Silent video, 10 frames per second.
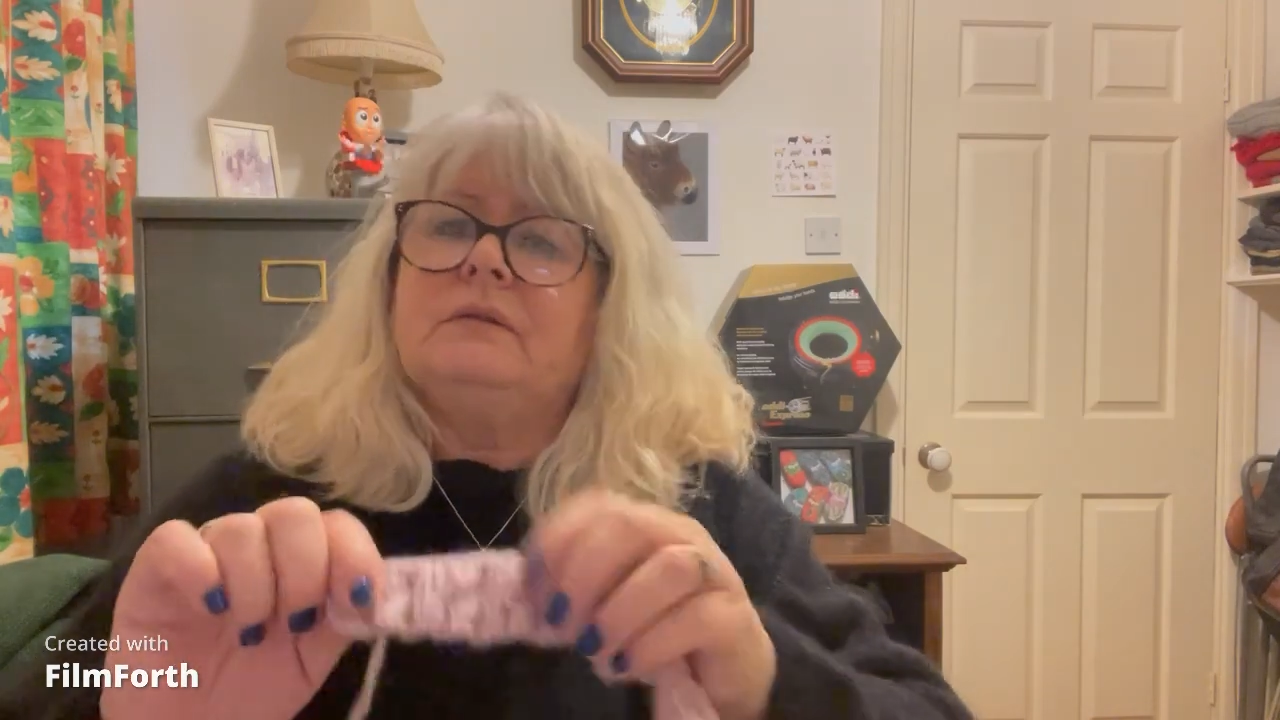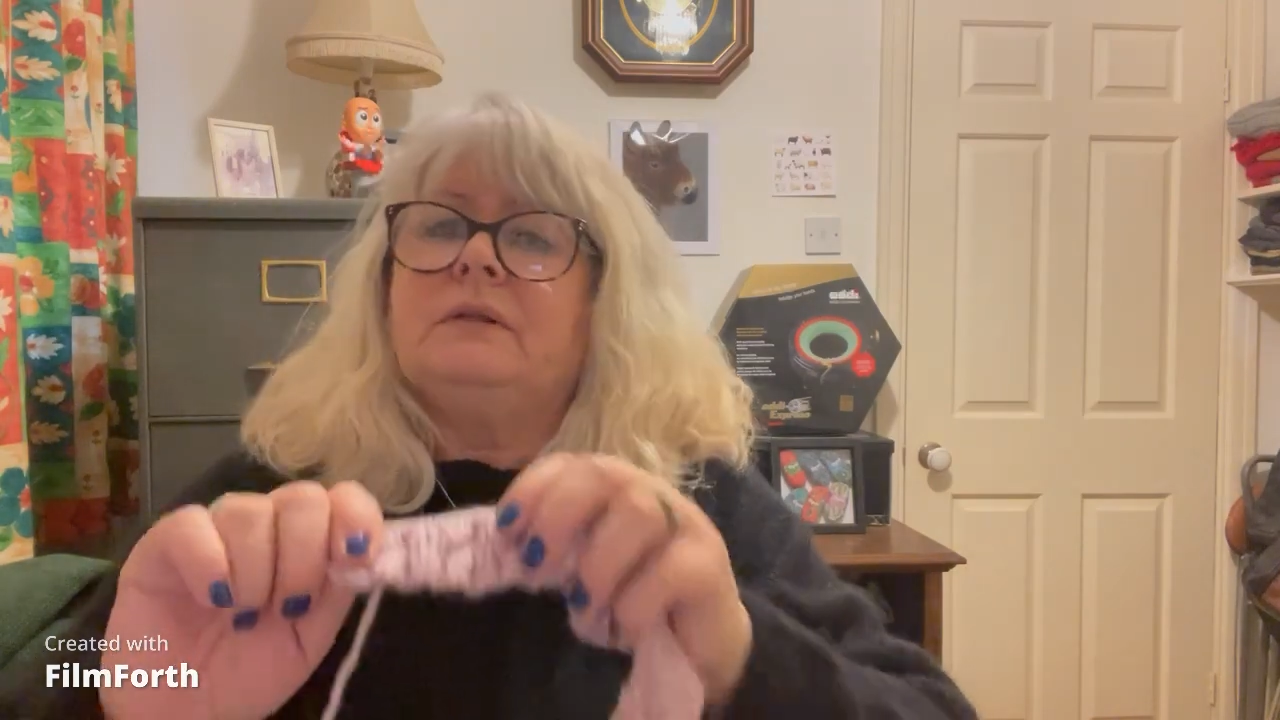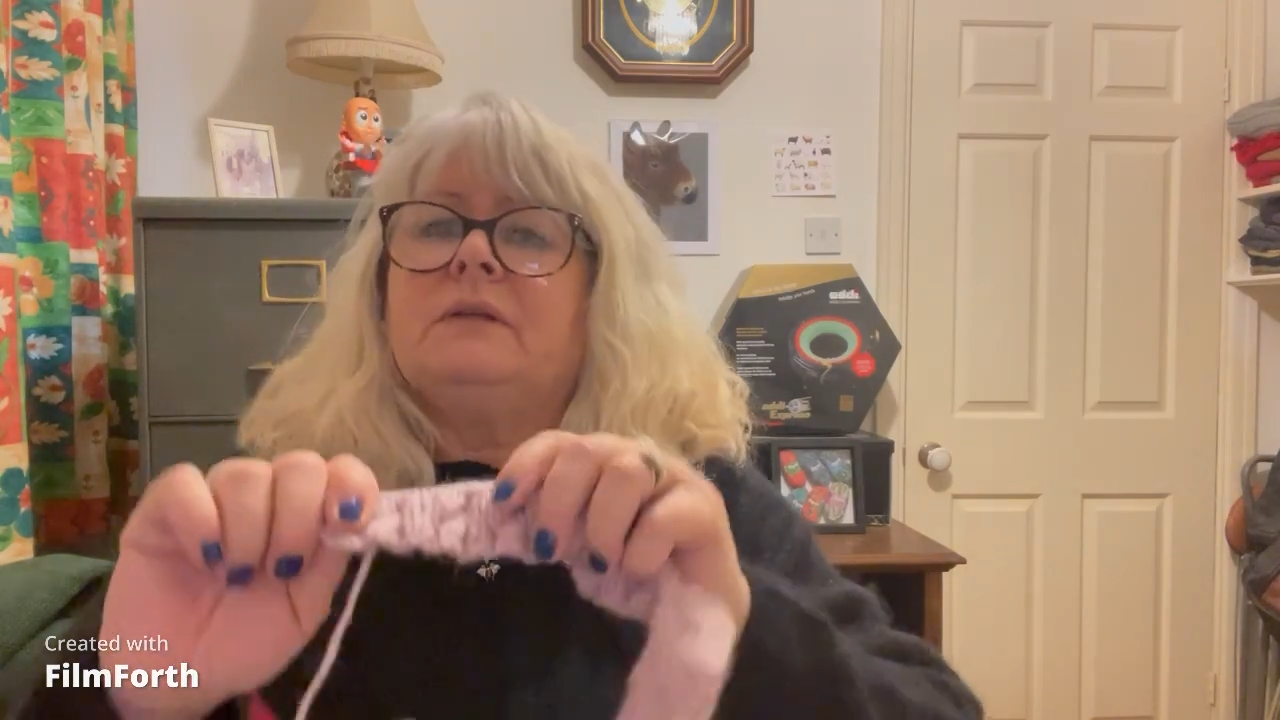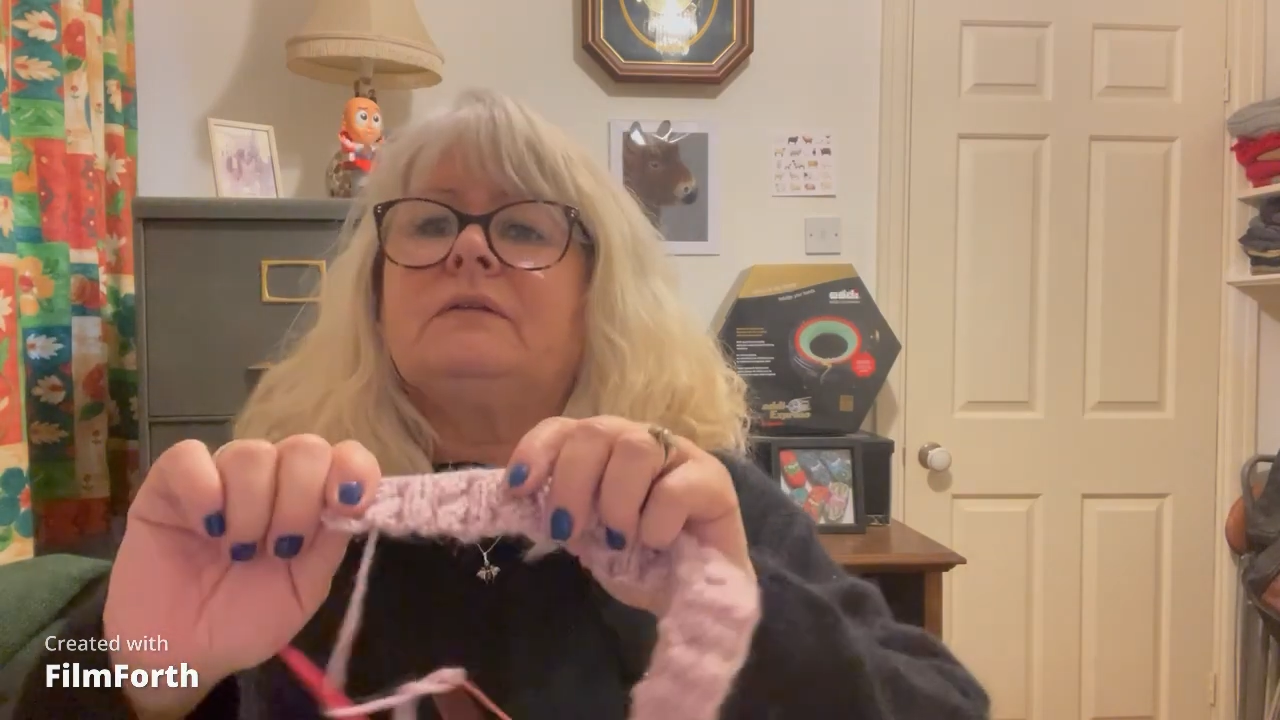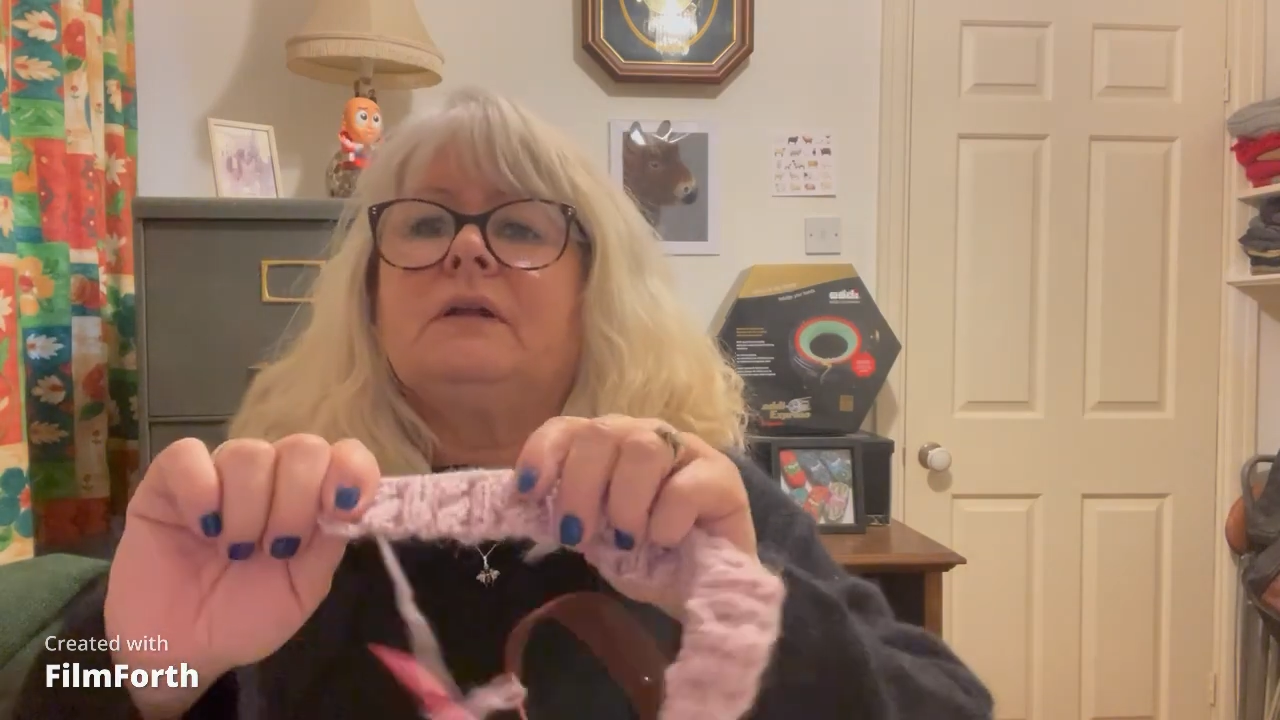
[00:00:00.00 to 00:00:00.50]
this